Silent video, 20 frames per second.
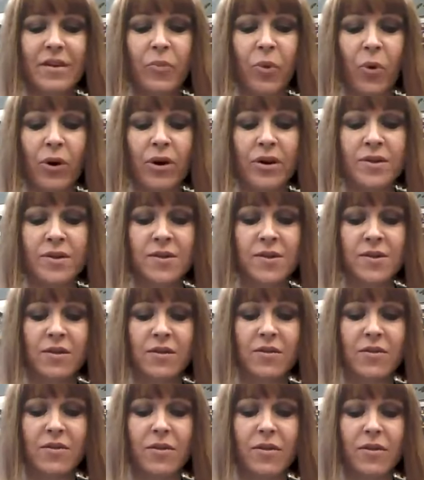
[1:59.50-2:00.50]
important
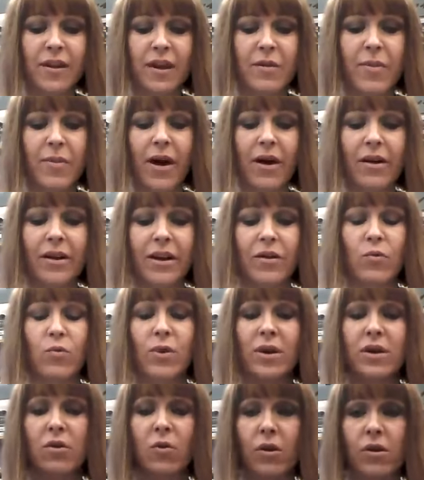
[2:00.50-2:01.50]
to think about like
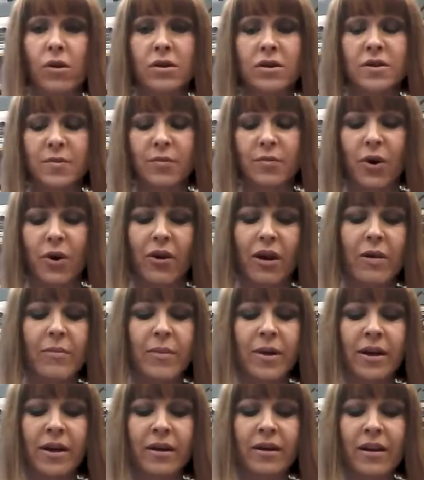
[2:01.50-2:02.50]
real-world
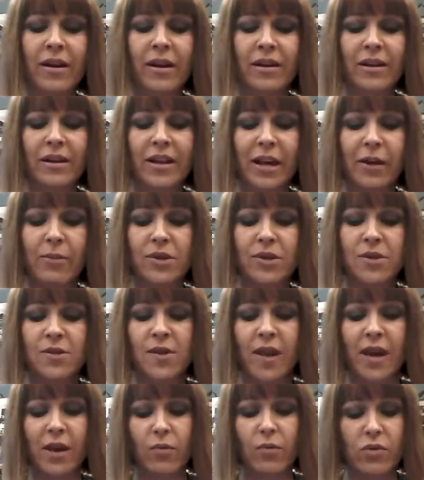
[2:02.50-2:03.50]
programming
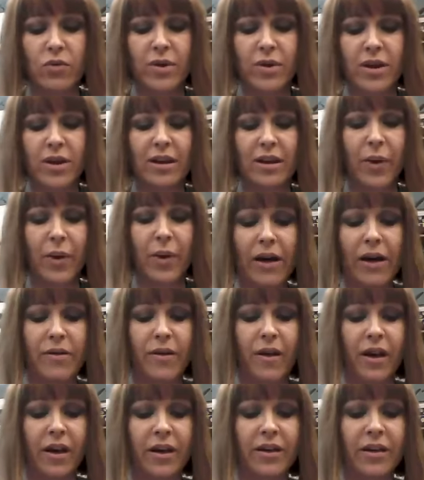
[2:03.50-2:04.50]
languages like Ruby
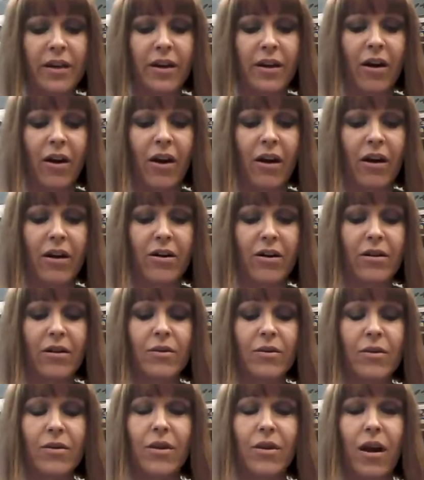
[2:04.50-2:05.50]
Python
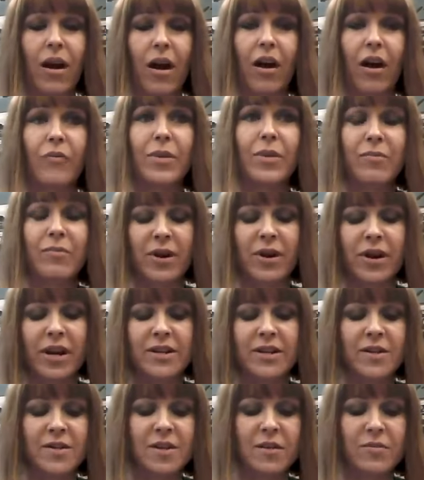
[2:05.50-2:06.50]
are being
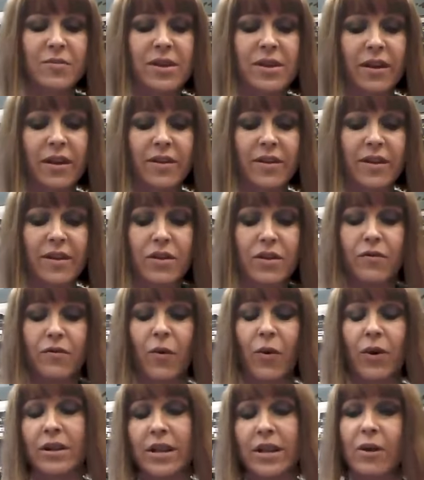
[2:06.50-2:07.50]
predicted to be like the new
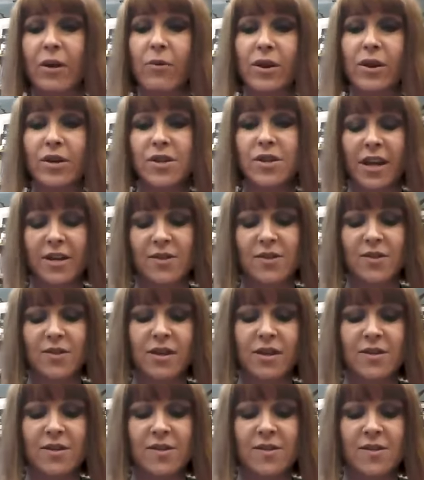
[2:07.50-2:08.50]
foreign language that
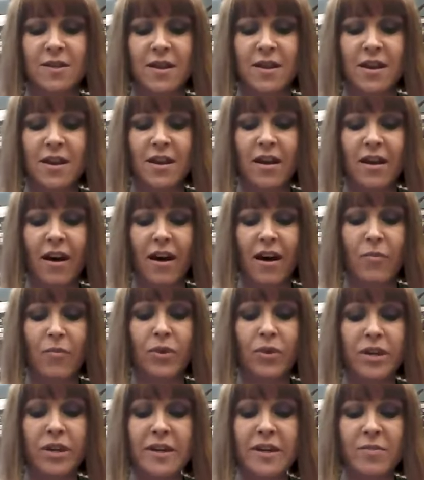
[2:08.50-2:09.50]
students
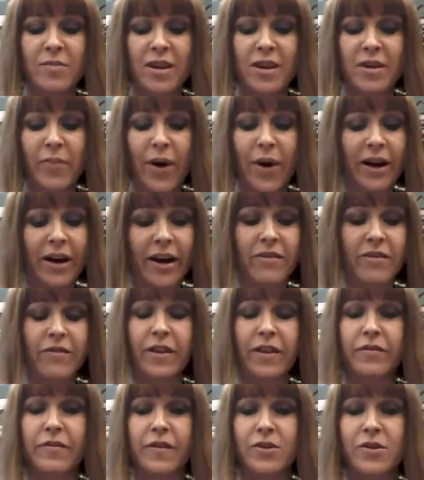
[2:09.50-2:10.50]
will need to be
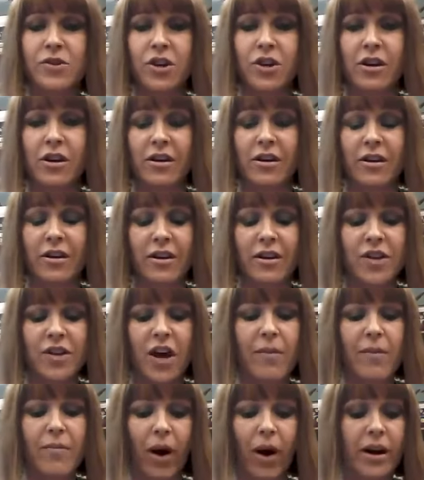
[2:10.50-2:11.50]
competitive in future
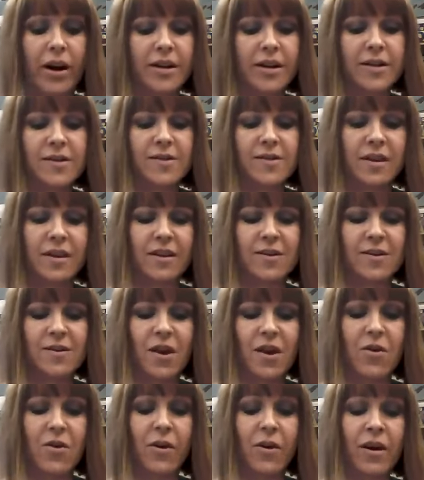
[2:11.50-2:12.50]
job markets. And
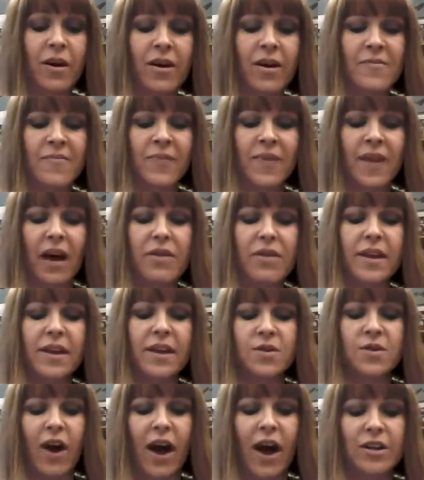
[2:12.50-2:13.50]
so I
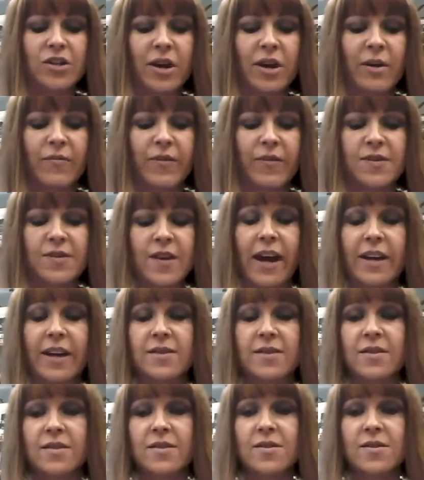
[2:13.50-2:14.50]
think Scratch
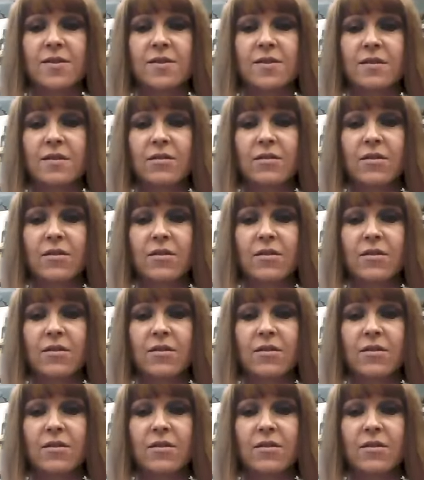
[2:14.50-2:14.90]
emphasizes